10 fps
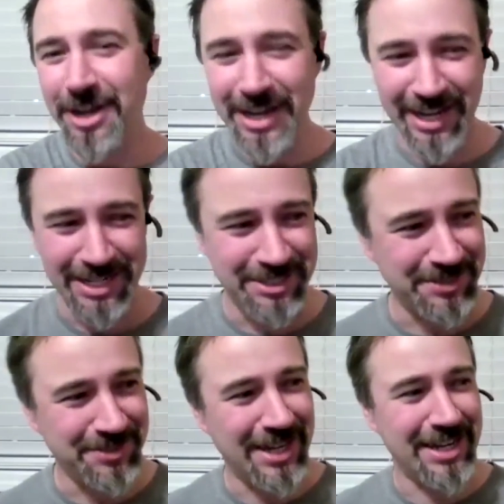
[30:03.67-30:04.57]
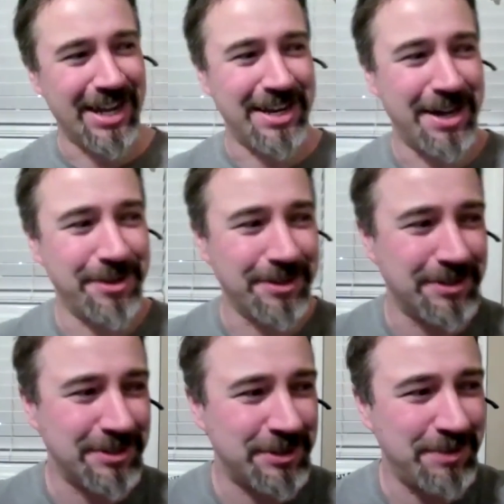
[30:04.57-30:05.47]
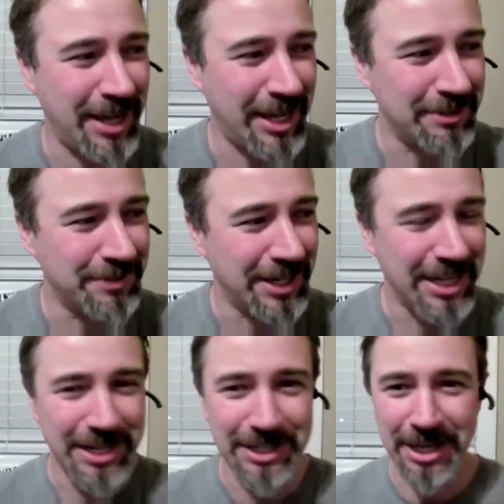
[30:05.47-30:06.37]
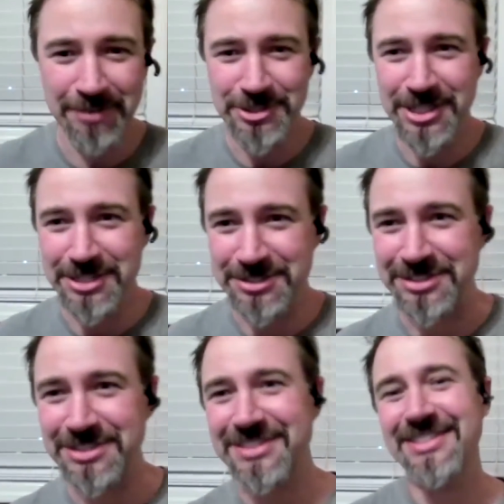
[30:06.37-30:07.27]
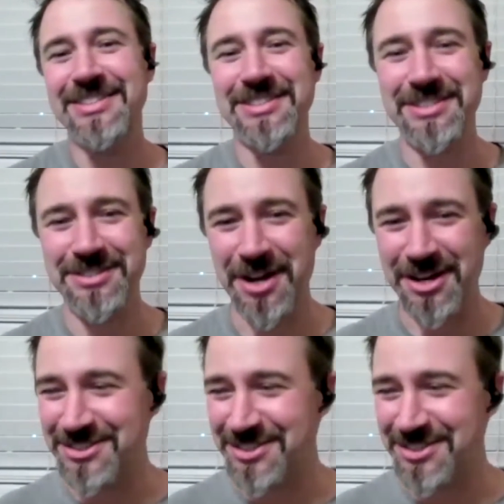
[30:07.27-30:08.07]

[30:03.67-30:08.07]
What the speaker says: we're getting into another, speaking of heated conversations, Star